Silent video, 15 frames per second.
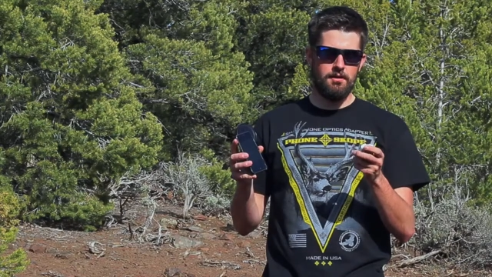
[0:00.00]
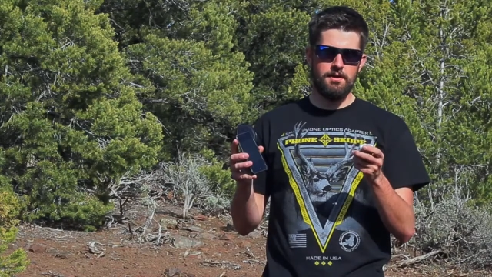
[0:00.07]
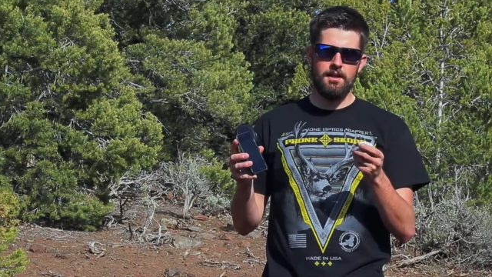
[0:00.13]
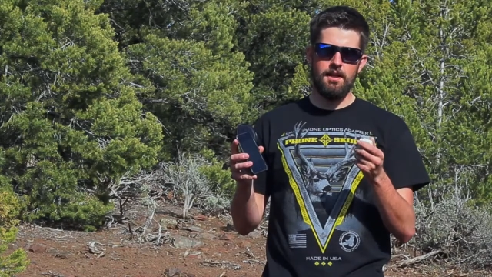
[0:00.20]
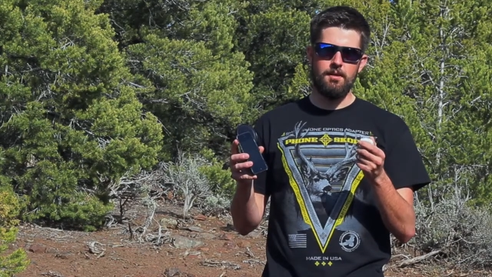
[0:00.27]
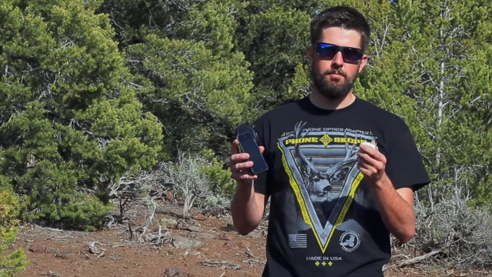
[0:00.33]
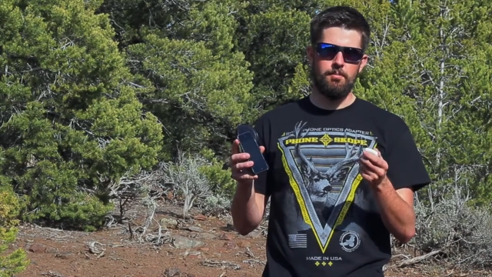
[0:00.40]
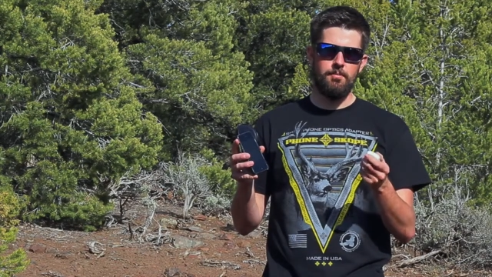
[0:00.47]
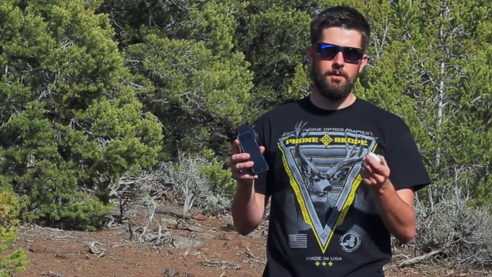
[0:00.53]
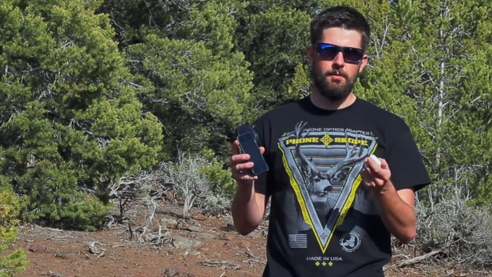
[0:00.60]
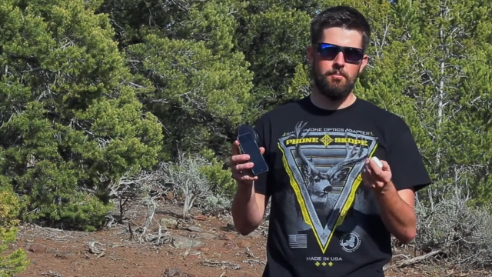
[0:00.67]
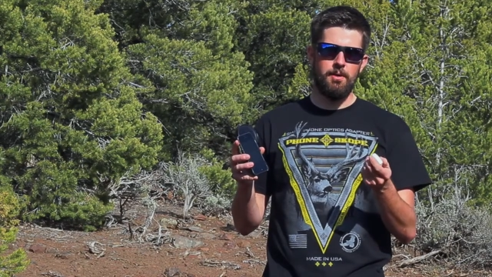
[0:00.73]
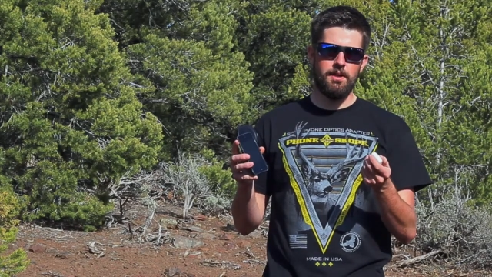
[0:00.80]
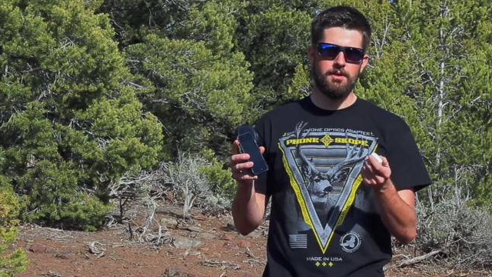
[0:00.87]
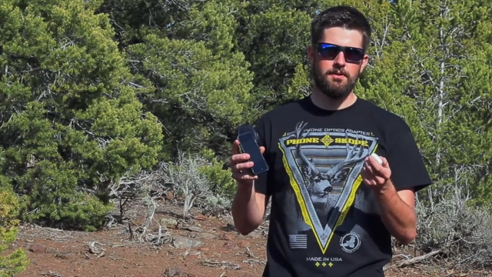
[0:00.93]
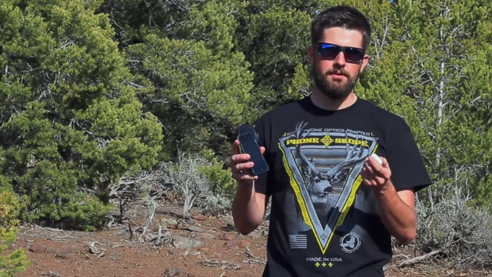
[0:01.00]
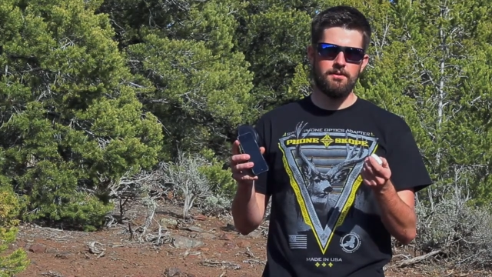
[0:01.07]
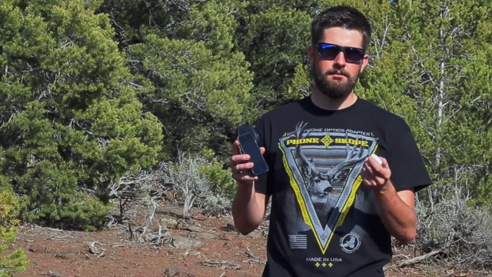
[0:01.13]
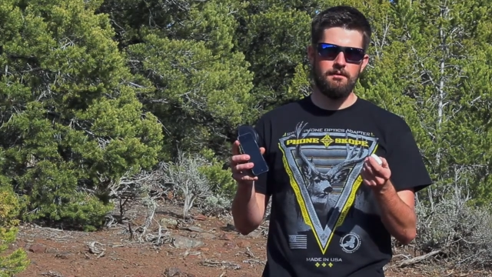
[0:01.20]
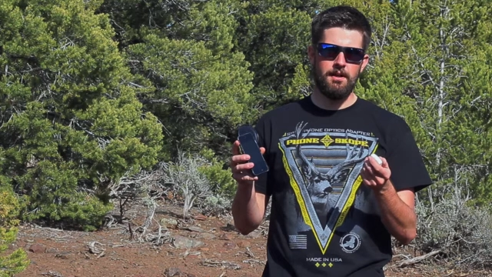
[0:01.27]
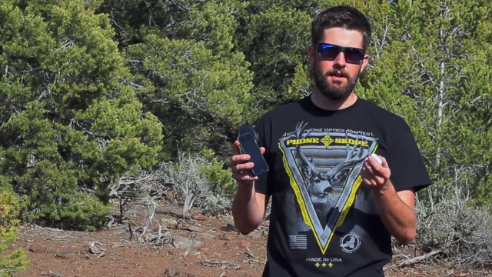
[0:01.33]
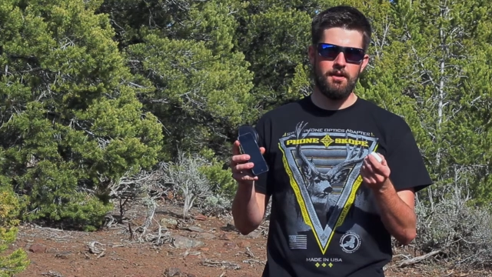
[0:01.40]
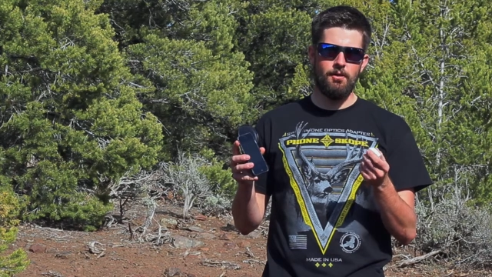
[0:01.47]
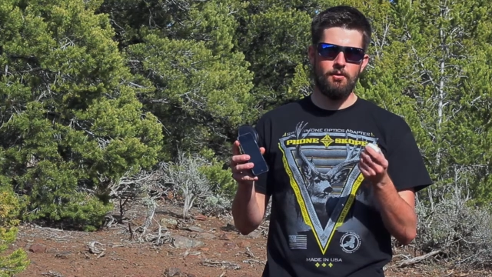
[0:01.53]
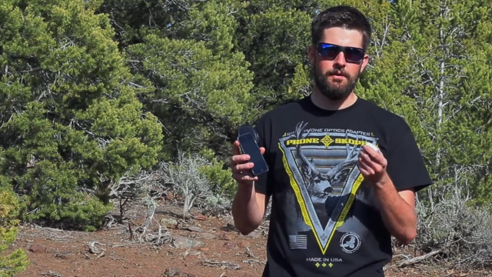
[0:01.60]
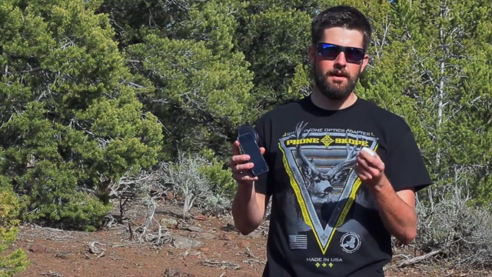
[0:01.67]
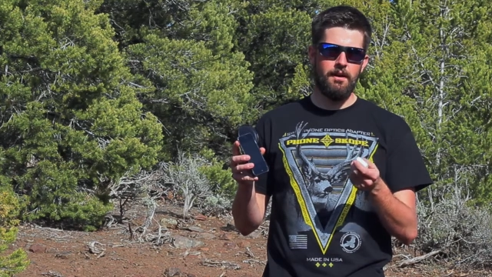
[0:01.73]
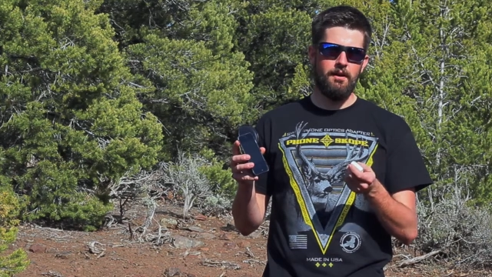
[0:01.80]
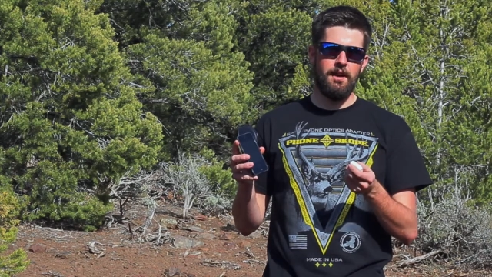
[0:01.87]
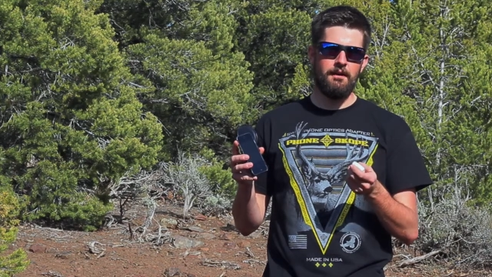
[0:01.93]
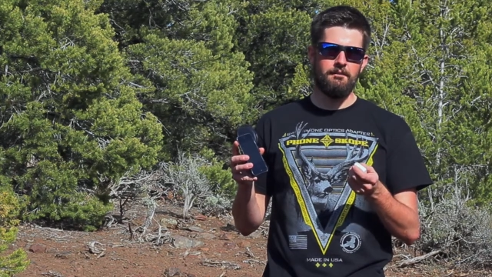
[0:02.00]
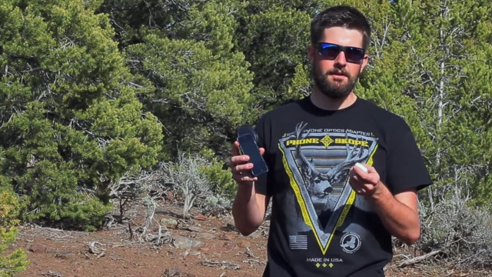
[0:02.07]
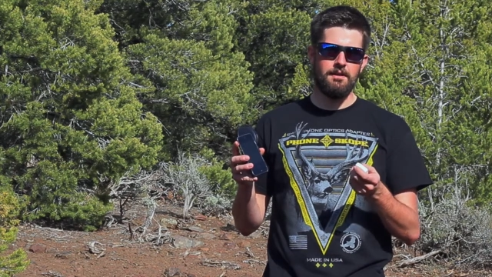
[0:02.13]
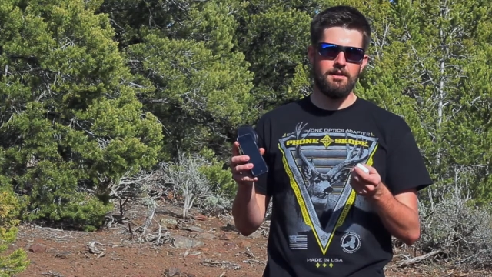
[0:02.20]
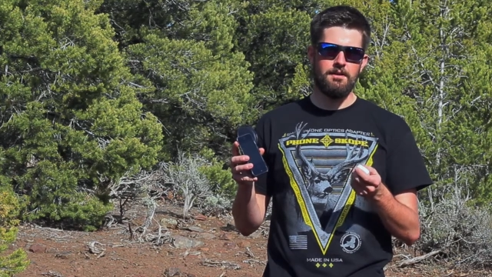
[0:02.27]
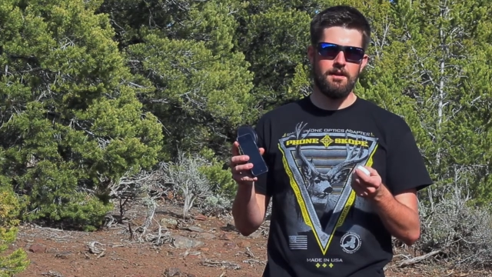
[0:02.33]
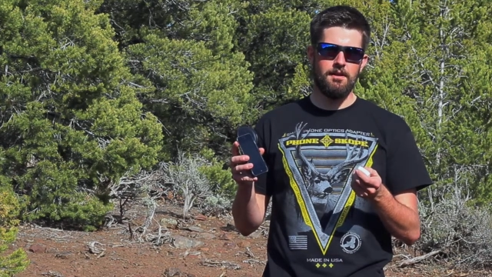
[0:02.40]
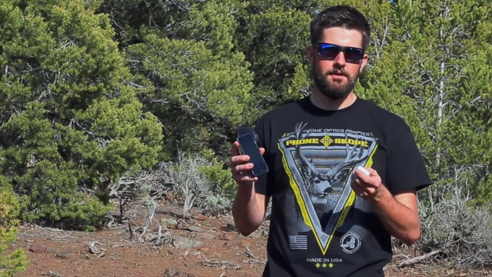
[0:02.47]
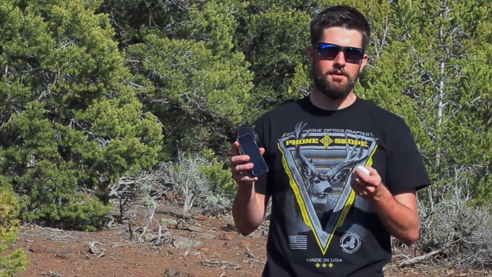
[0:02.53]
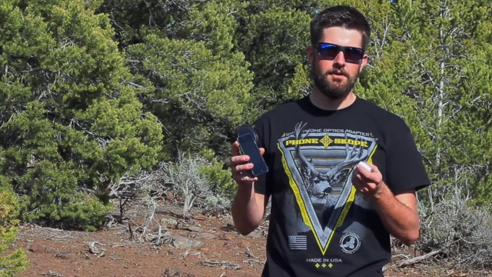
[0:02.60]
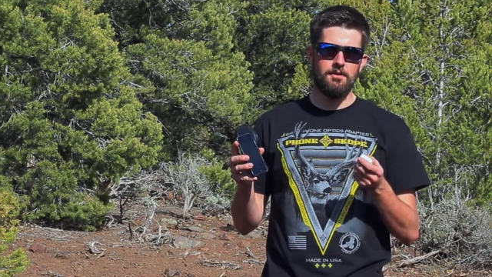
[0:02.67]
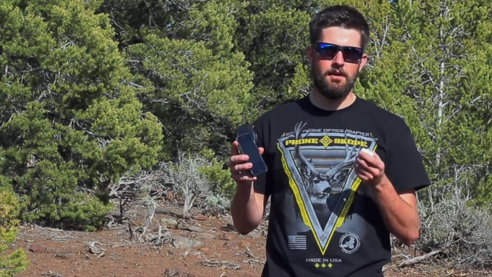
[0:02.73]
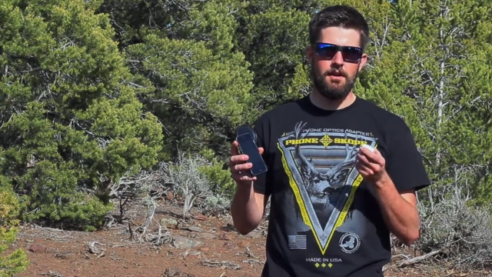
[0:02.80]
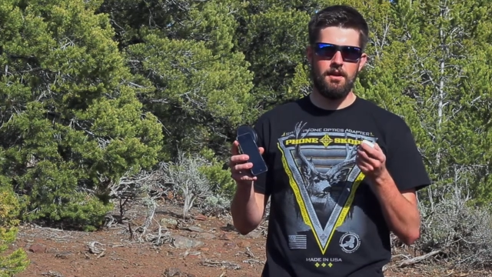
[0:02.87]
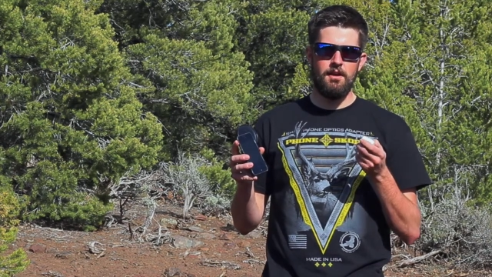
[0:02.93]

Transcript: you can take your pictures and video without having to touch